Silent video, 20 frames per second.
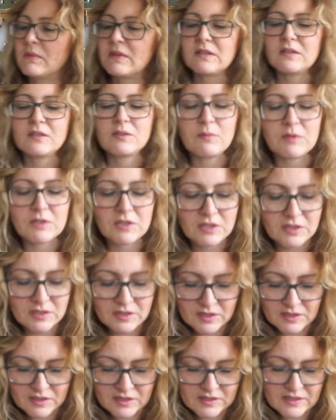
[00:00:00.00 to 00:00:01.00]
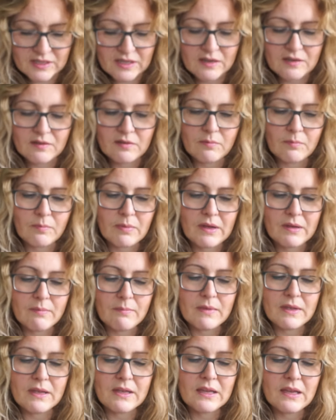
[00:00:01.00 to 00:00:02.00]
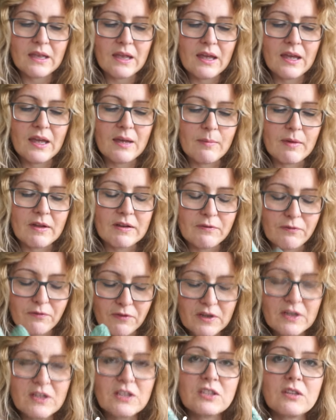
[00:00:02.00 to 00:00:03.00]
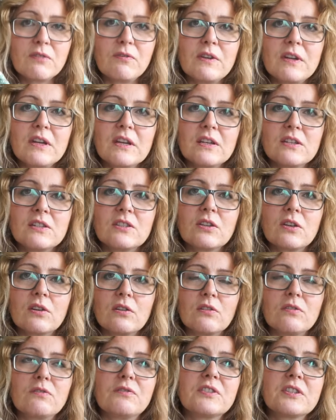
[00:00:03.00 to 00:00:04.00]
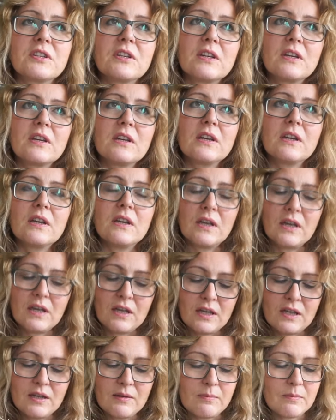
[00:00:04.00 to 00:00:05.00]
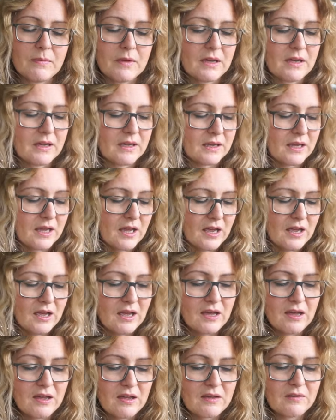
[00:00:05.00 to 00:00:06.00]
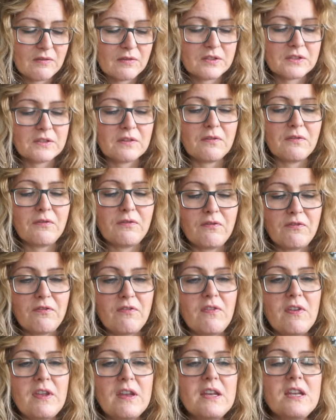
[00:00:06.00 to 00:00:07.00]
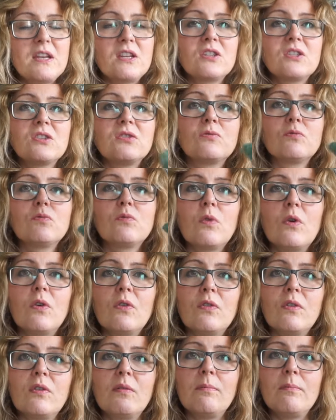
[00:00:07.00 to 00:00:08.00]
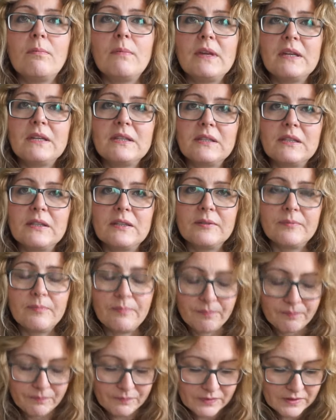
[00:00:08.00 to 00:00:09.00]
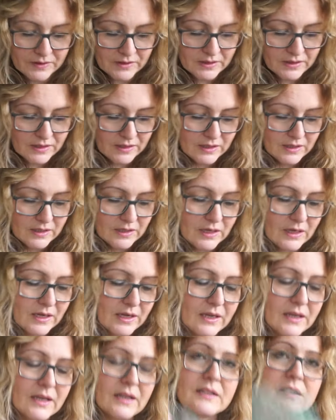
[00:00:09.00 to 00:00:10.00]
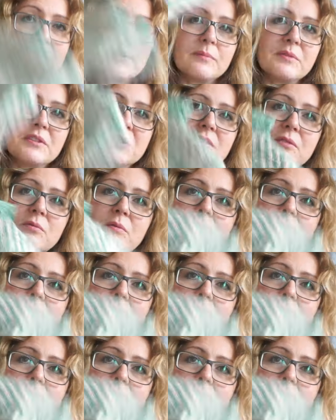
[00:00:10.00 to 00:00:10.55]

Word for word: Mittens, which is a design by me. Um, I'd finished the fingerless gloves. Um, I had finished one mitten. And I'm still